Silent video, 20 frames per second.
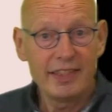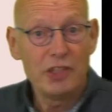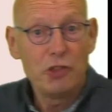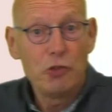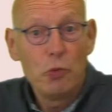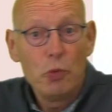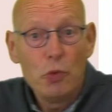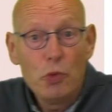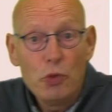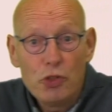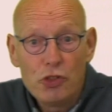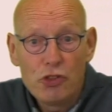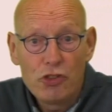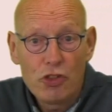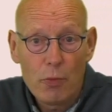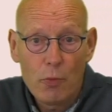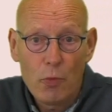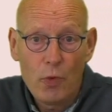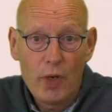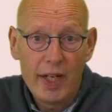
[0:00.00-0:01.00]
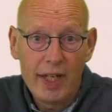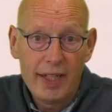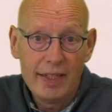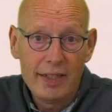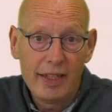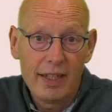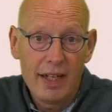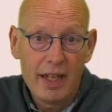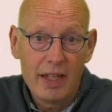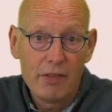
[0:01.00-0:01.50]
his roots somewhere in
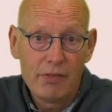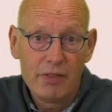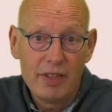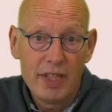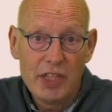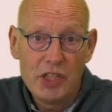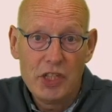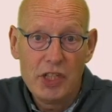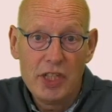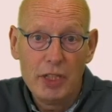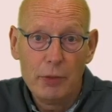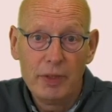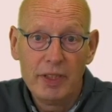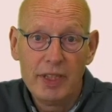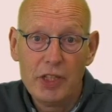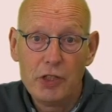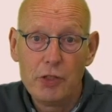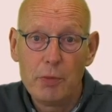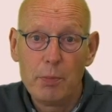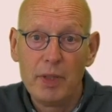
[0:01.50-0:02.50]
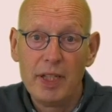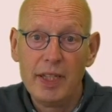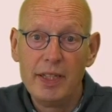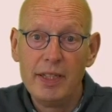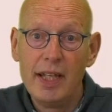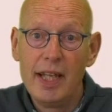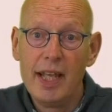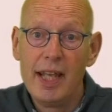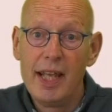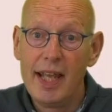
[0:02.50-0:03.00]
a kind of an engineering
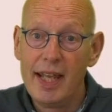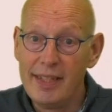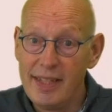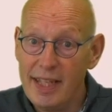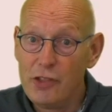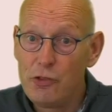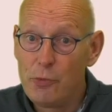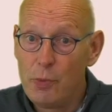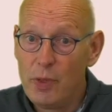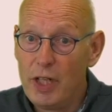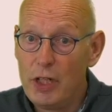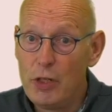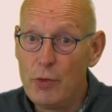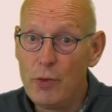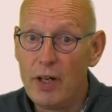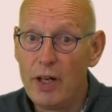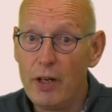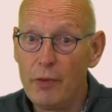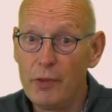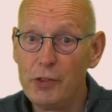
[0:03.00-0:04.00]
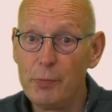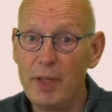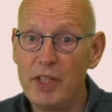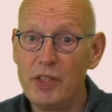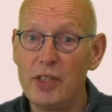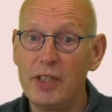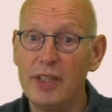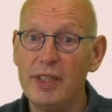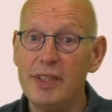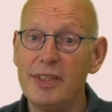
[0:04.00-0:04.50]
discipline, and that's where you are a
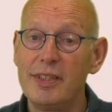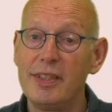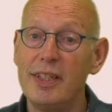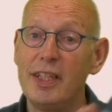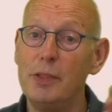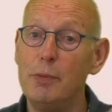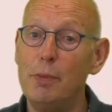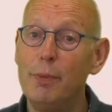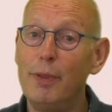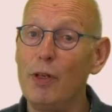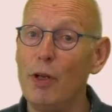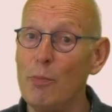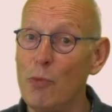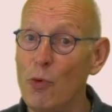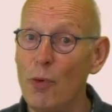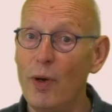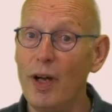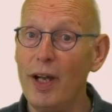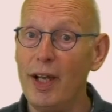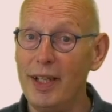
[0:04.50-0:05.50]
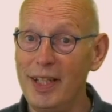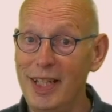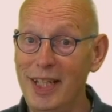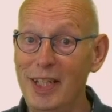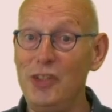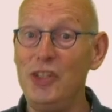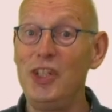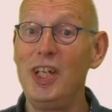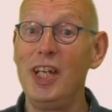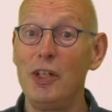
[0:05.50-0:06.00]
specialist and you become more
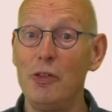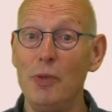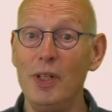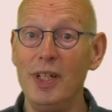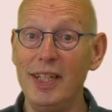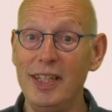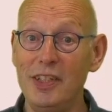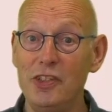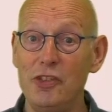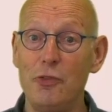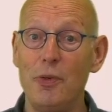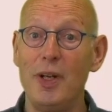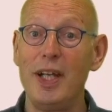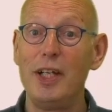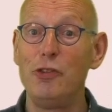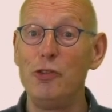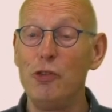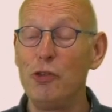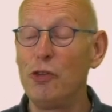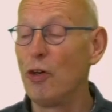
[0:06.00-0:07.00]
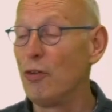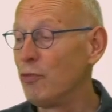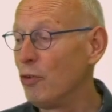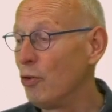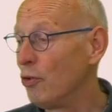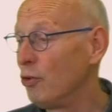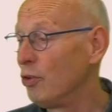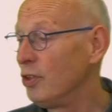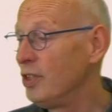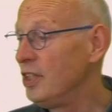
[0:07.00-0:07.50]
a generalist, trying to cover
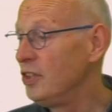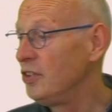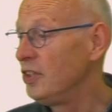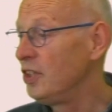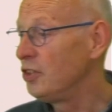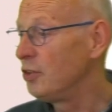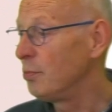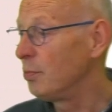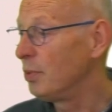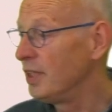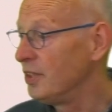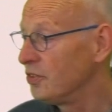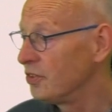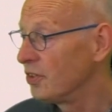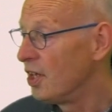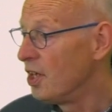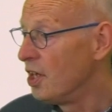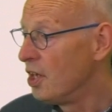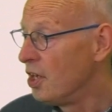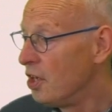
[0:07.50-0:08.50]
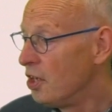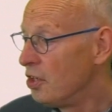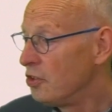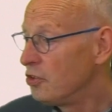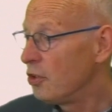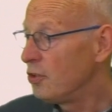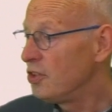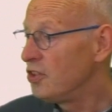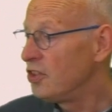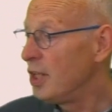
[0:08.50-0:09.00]
all these disciplines.
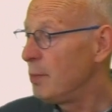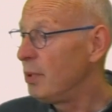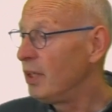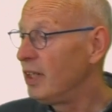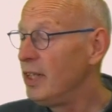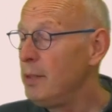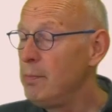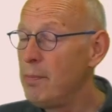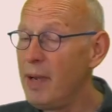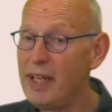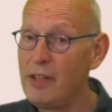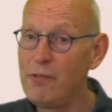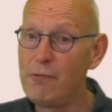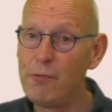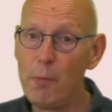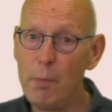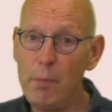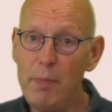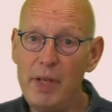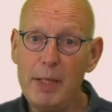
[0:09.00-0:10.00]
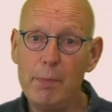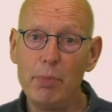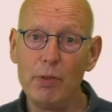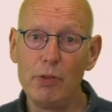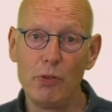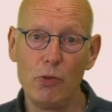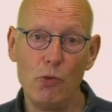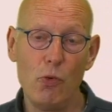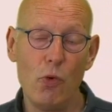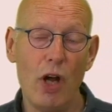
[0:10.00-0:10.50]
So it's typically meant for
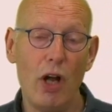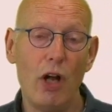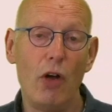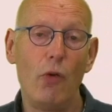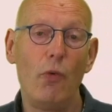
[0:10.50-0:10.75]
people who